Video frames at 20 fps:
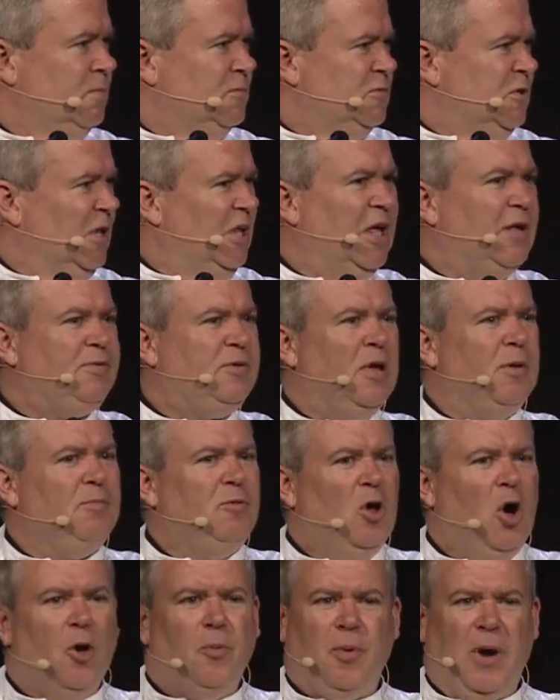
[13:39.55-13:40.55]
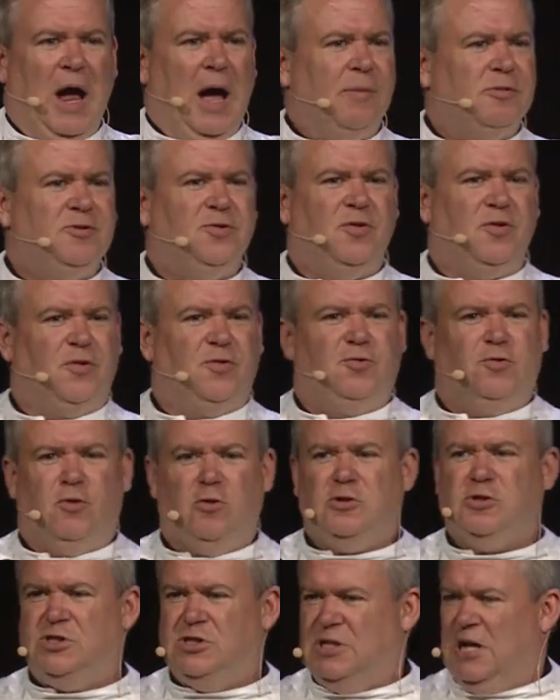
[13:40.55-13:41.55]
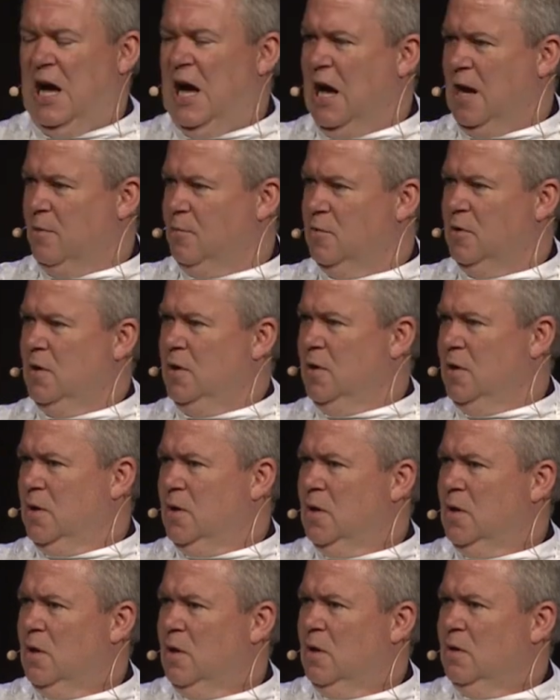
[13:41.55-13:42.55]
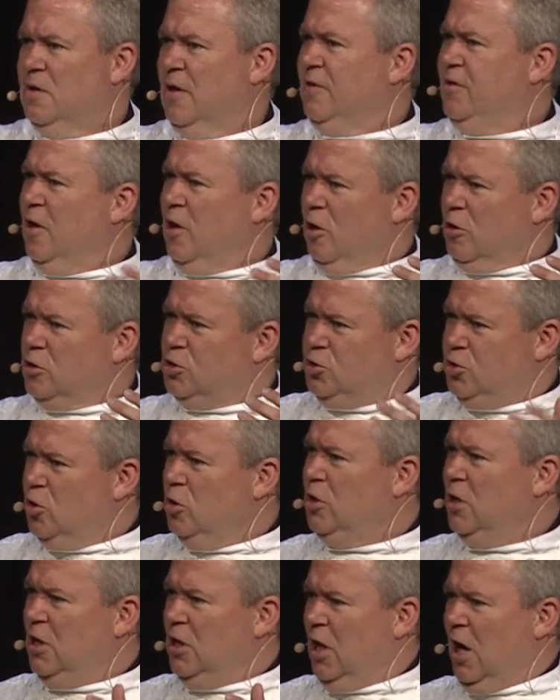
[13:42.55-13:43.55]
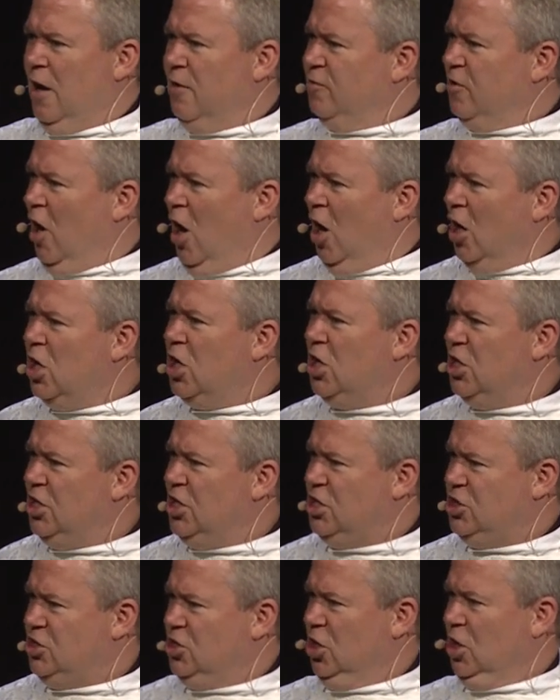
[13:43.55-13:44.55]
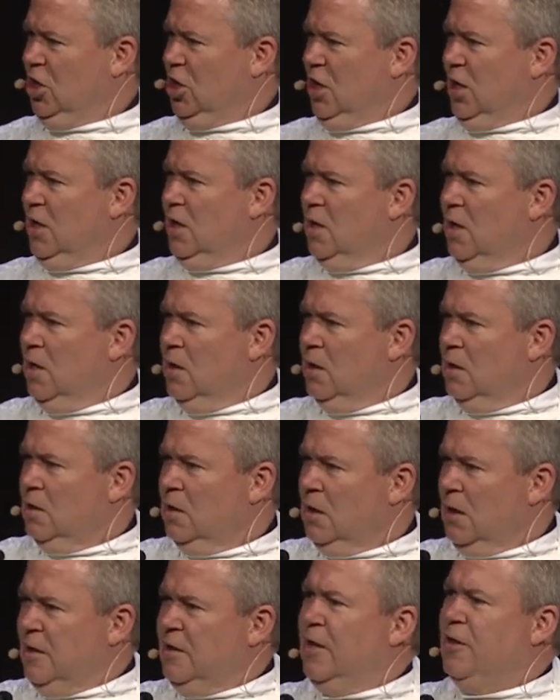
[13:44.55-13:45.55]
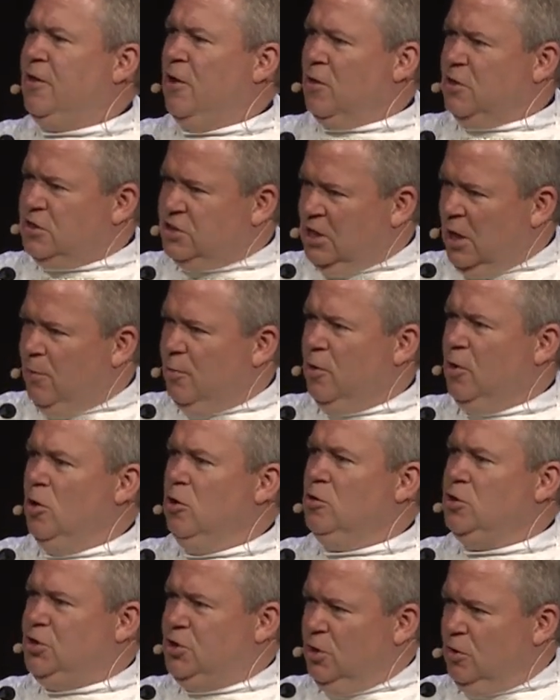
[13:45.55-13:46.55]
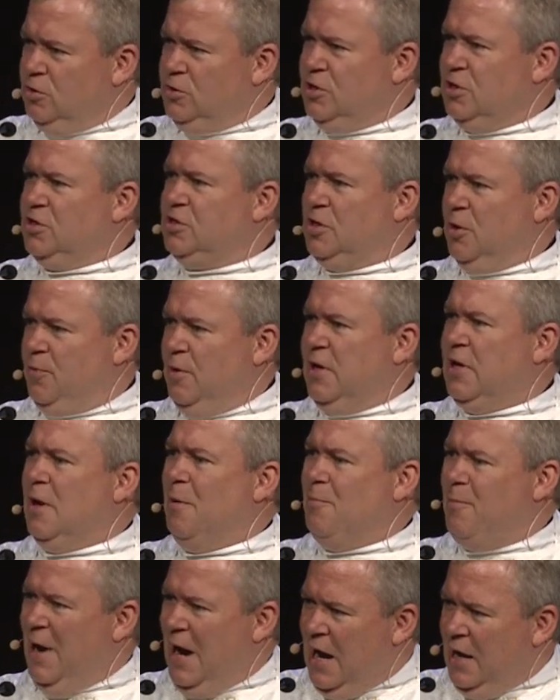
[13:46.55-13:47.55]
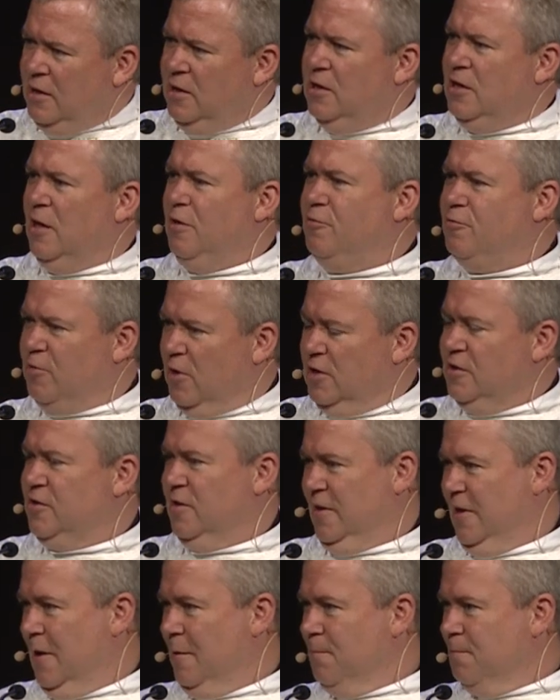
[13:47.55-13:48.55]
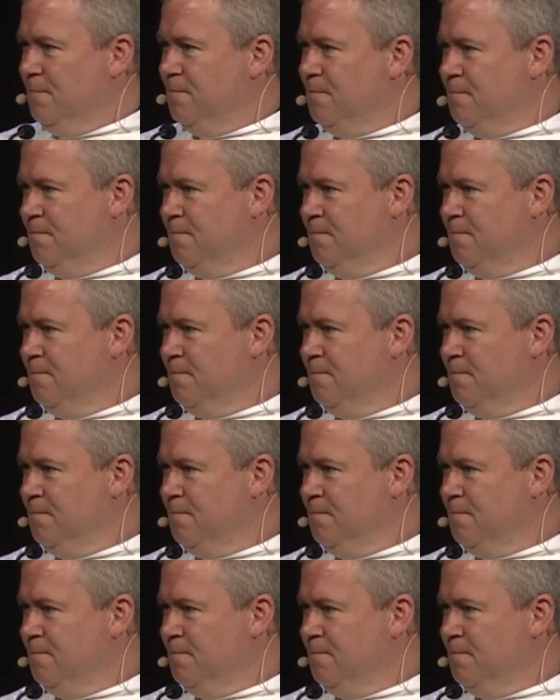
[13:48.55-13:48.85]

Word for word: to let them know, perhaps for the first time, that they are truly loved unconditionally and that there is someone who chooses to be companion and friend to them.